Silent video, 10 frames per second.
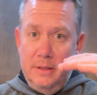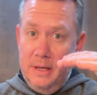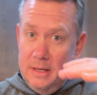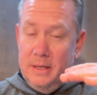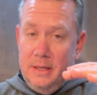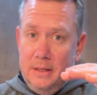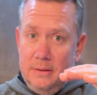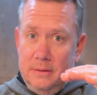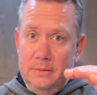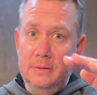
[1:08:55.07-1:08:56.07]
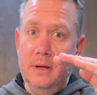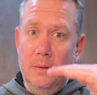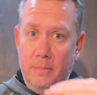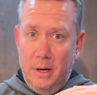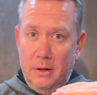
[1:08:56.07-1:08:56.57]
Indian,
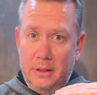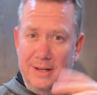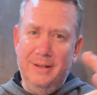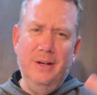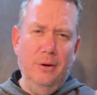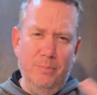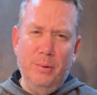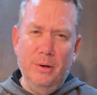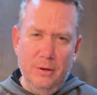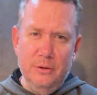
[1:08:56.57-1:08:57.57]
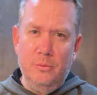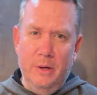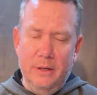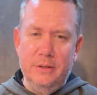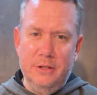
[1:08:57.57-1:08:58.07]
American, you know, burgers,
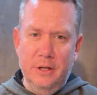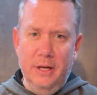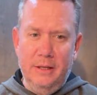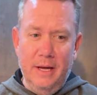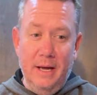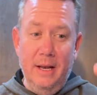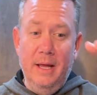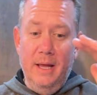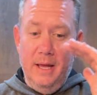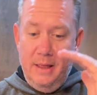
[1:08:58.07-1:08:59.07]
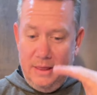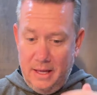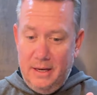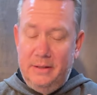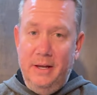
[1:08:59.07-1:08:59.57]
wings, shit like that,
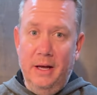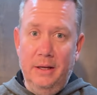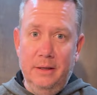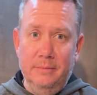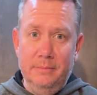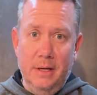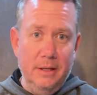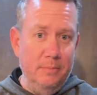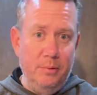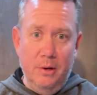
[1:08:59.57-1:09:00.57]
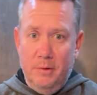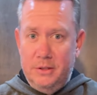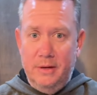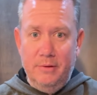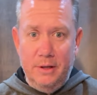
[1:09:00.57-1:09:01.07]
then Italian, and then pretty much
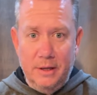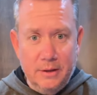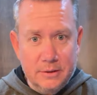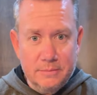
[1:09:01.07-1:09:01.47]
everything else.